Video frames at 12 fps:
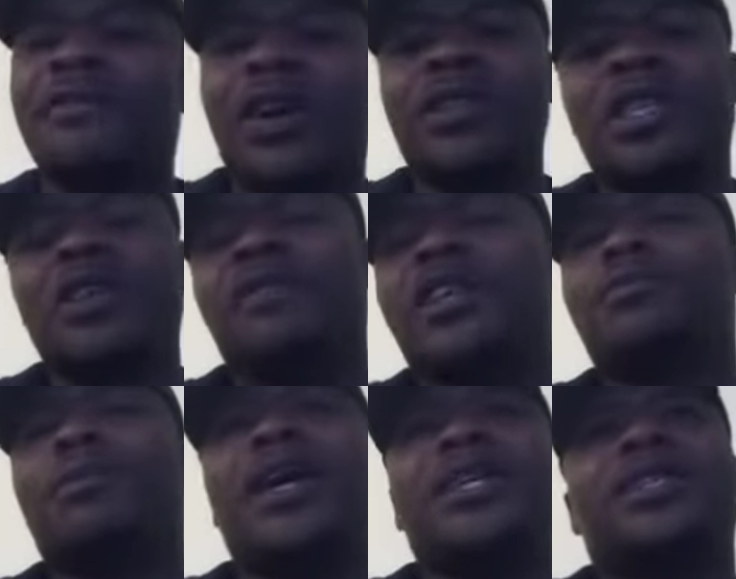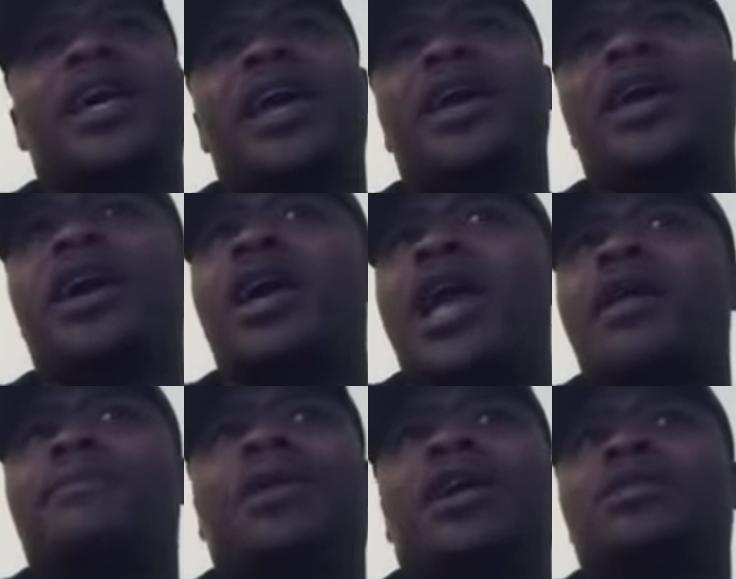our defense plays a, a A
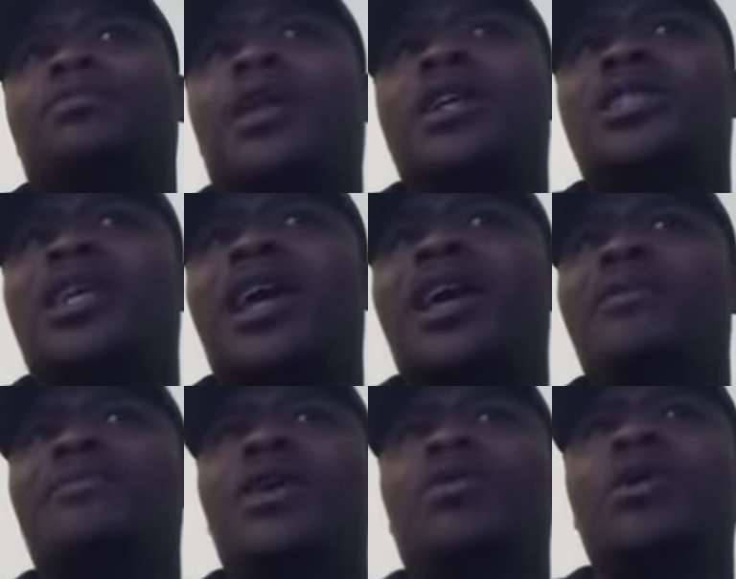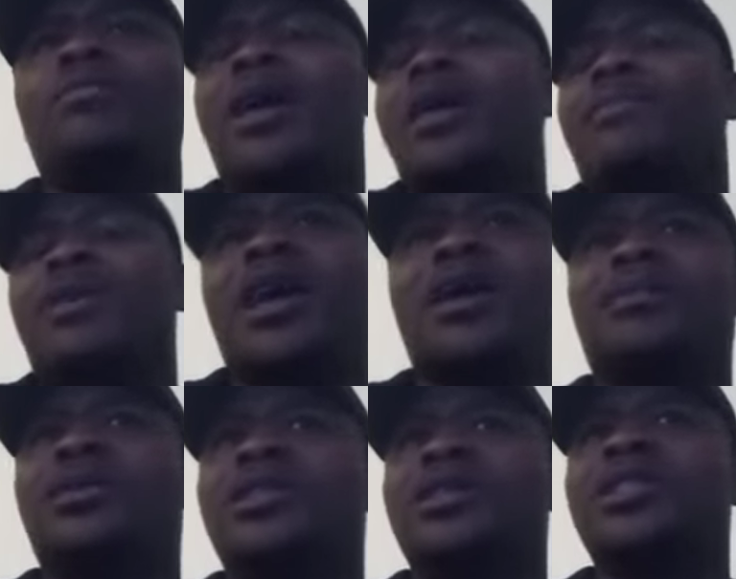plus plus game, then we may be able
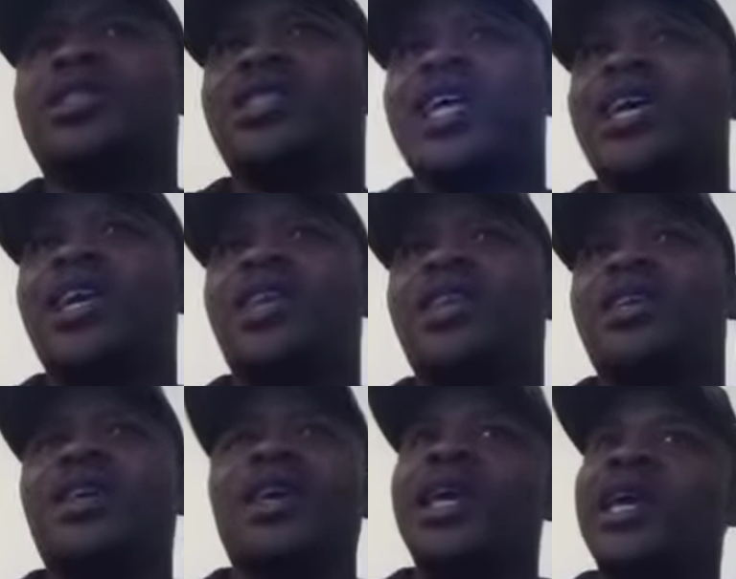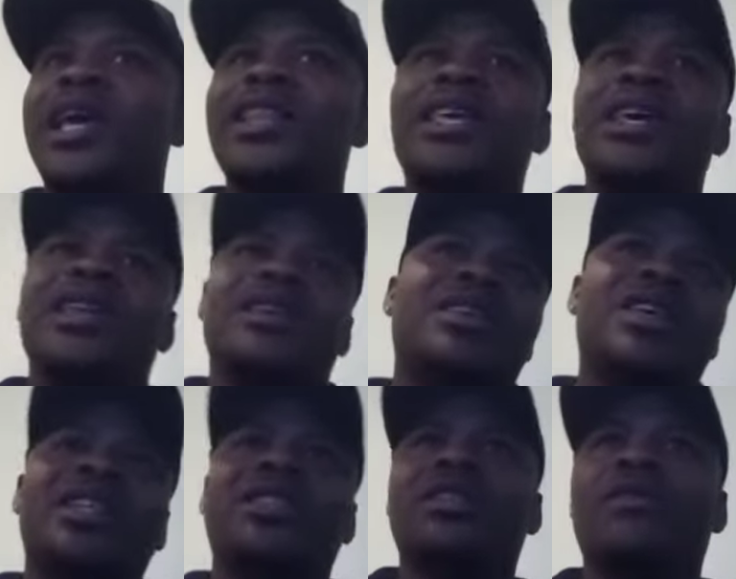to stay in it and then get
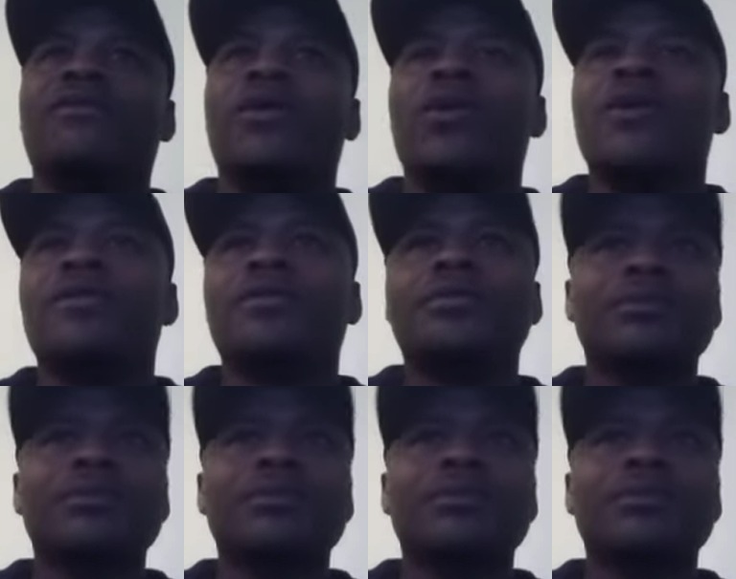it to the fourth.